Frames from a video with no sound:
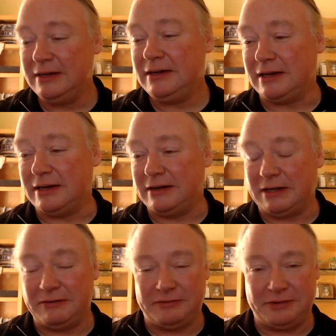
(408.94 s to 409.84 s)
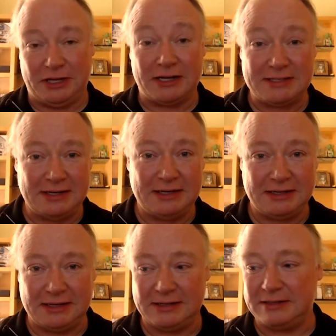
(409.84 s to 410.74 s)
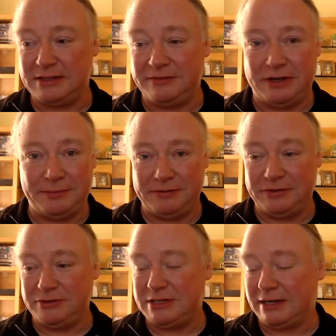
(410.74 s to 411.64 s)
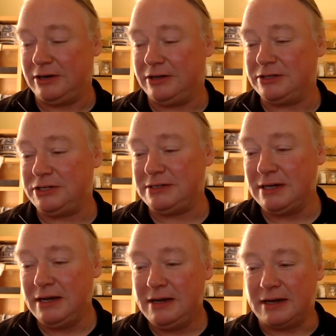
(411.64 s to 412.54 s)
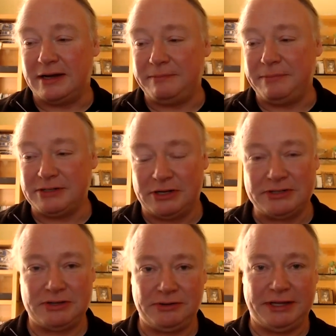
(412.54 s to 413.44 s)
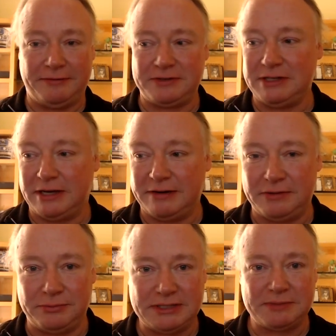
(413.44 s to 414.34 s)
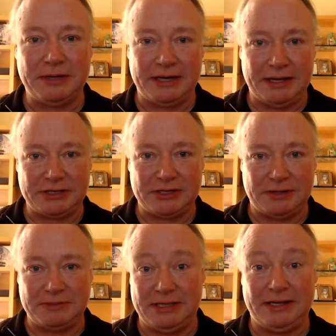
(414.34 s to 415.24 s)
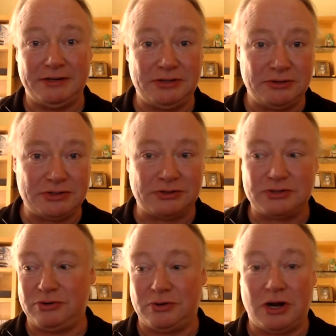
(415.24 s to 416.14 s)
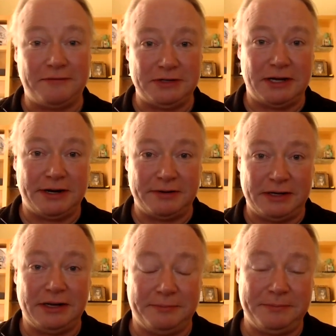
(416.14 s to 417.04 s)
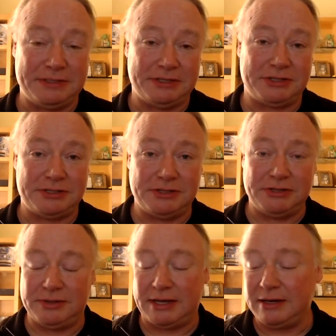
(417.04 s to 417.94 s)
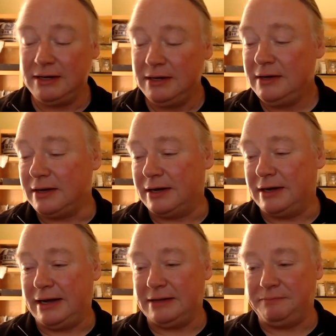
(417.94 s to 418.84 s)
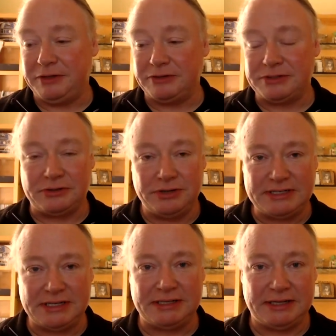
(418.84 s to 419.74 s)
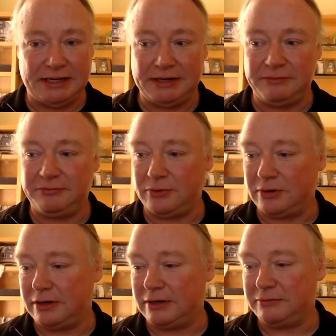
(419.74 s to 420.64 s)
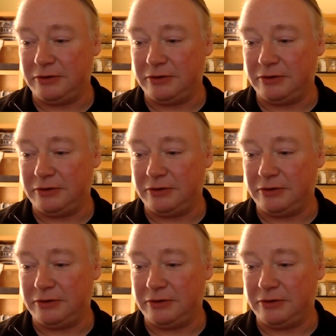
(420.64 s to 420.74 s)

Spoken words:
velocity in the development of new technologies, but has also left a lot of the risk mitigation up to the end users, who are often not in a position to do that. And there's increasingly a need for